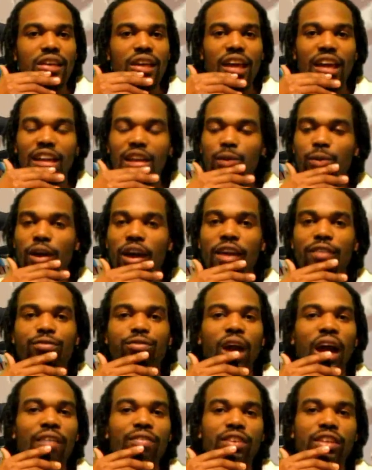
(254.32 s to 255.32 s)
Anyway,
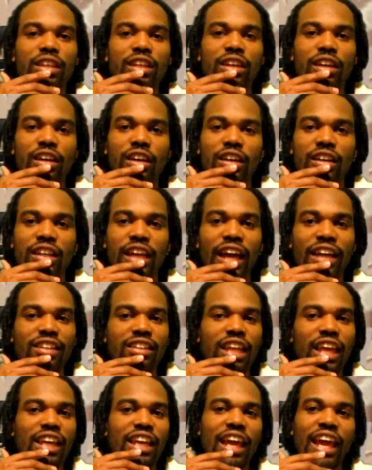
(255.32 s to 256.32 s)
Robert got
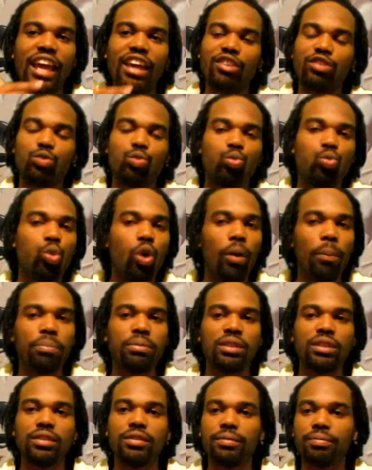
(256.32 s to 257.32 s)
that ass
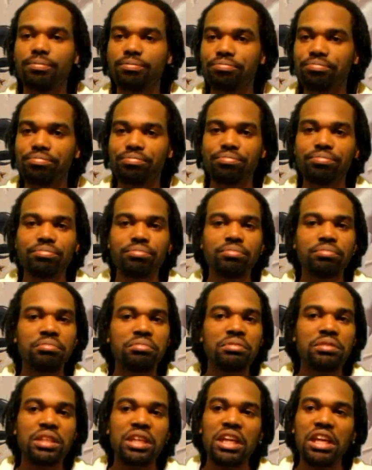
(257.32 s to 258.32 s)
whooped,
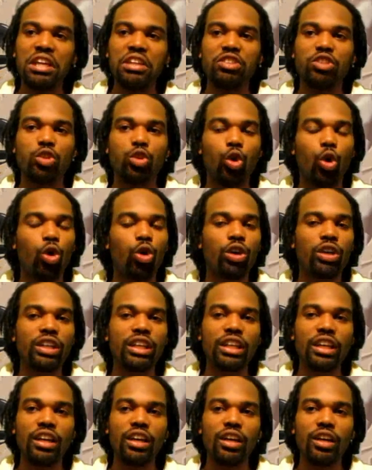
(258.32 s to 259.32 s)
and Jinora